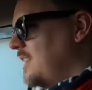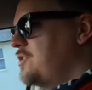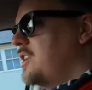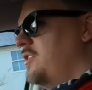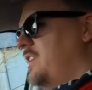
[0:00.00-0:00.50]

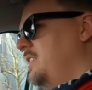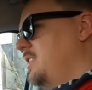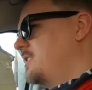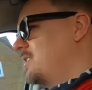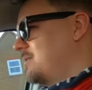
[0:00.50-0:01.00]
as you go around
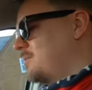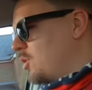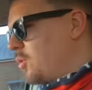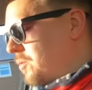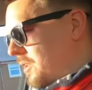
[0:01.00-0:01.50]

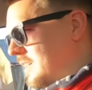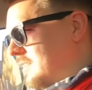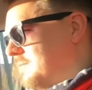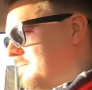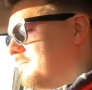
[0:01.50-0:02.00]
the
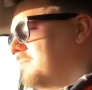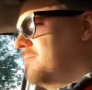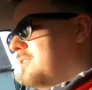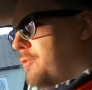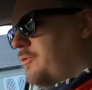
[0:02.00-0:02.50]
corner,
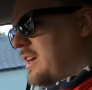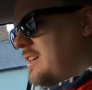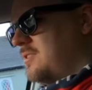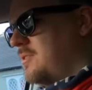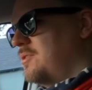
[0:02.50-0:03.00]
the
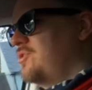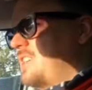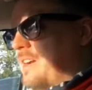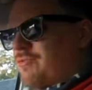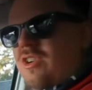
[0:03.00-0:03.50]
first
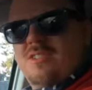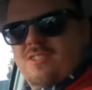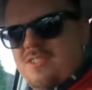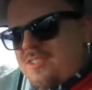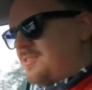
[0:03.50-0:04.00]

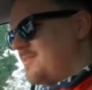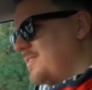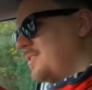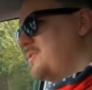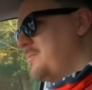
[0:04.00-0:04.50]
chevrons
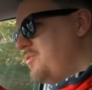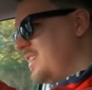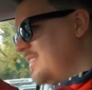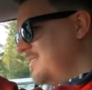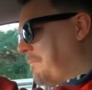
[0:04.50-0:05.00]
or
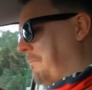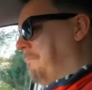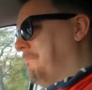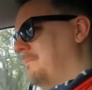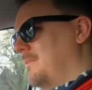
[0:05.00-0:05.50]
something.
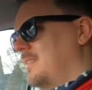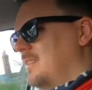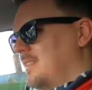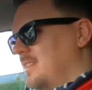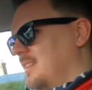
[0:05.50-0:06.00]

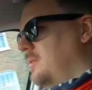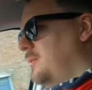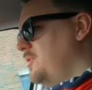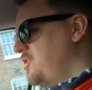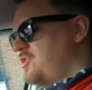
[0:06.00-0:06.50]

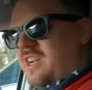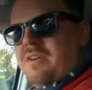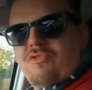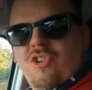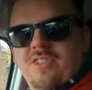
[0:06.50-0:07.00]
What's a
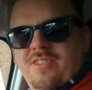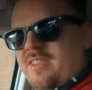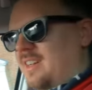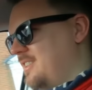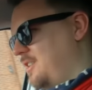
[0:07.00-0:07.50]
chevron?
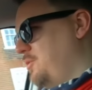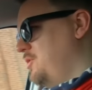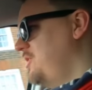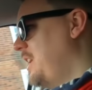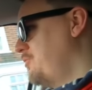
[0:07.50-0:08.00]
I don't know
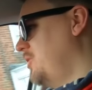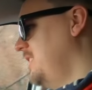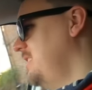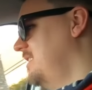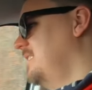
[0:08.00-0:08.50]
what a
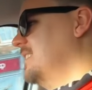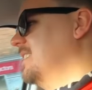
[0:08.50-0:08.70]
chevron is.